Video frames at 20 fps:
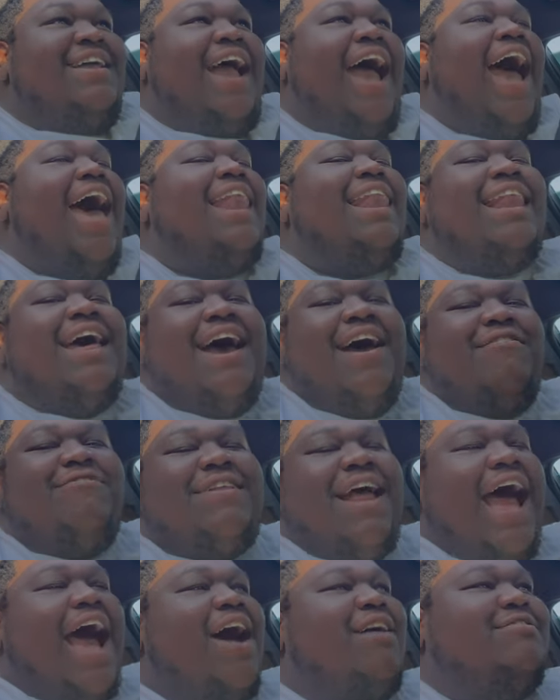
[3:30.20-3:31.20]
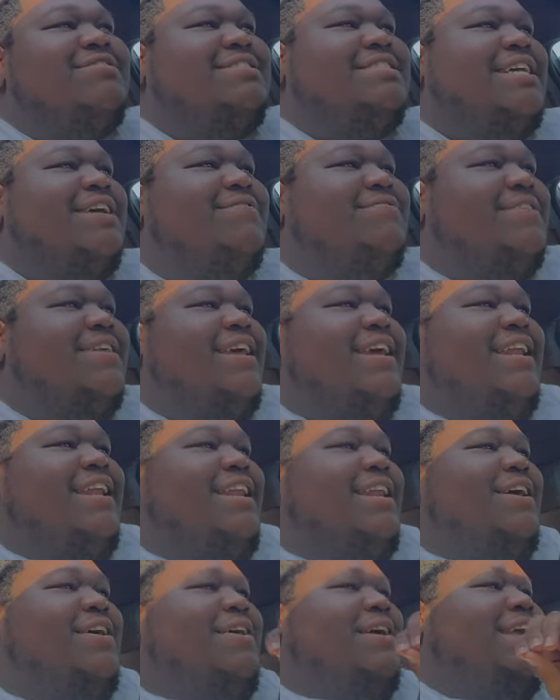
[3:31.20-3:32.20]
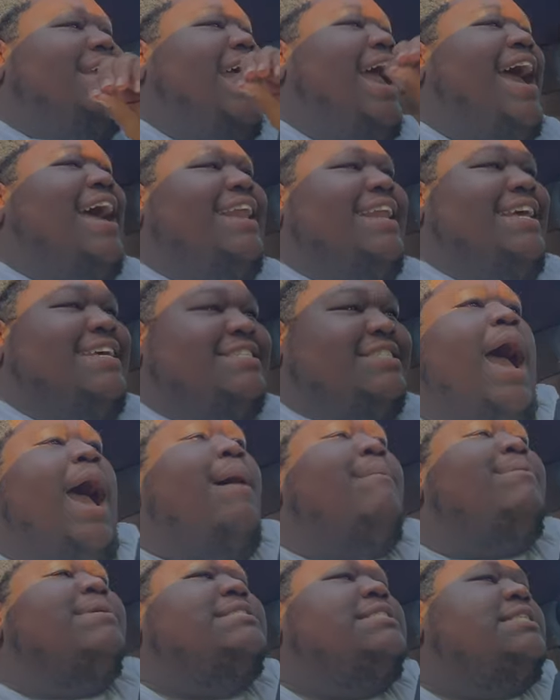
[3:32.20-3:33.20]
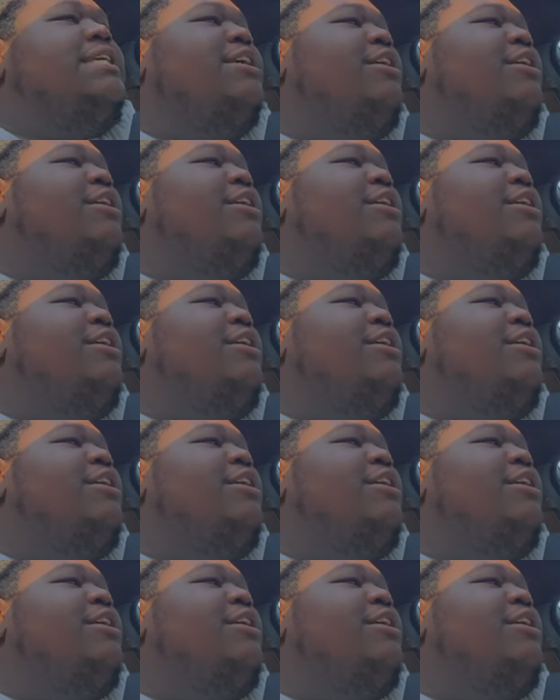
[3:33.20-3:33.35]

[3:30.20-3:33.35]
I love downshifting. Catalyst. I'm gonna see